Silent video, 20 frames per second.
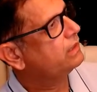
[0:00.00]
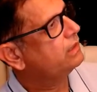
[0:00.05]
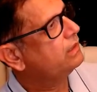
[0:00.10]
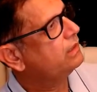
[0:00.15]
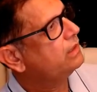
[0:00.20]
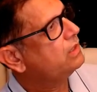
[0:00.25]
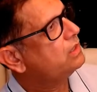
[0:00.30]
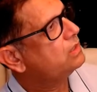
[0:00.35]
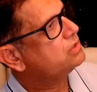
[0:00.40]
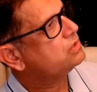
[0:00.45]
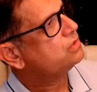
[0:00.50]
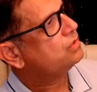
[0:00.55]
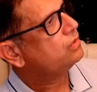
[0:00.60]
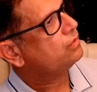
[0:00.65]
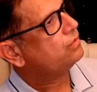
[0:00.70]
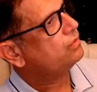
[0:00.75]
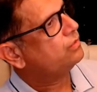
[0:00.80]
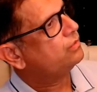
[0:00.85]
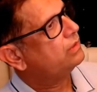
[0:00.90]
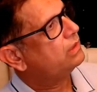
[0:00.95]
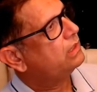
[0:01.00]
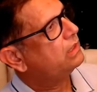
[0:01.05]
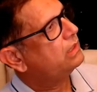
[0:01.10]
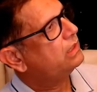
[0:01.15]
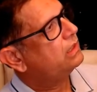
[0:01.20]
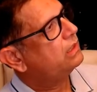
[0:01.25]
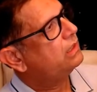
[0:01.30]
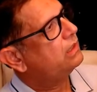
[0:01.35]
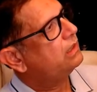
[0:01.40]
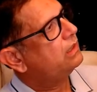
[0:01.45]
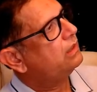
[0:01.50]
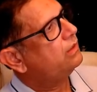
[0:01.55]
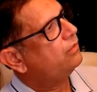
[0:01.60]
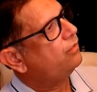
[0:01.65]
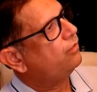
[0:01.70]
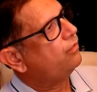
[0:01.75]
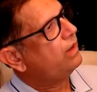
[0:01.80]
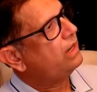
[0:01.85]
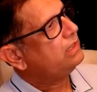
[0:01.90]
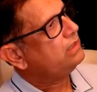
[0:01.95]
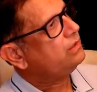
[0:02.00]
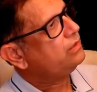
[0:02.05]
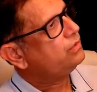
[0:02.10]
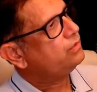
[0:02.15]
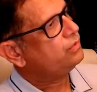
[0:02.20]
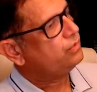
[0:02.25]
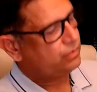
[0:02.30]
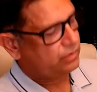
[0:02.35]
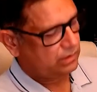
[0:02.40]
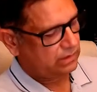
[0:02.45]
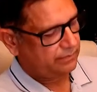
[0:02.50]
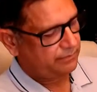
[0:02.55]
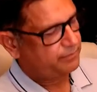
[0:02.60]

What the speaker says: So one root,